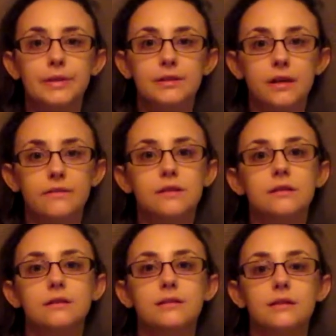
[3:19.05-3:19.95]
police
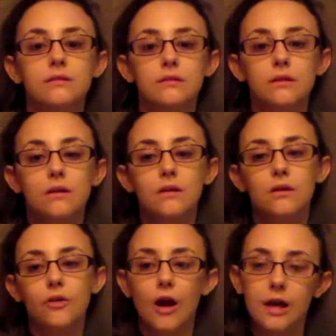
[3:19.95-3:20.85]
officers and
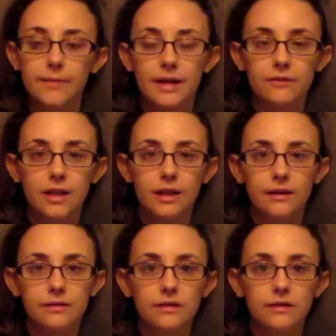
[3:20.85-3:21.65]
crime and everything.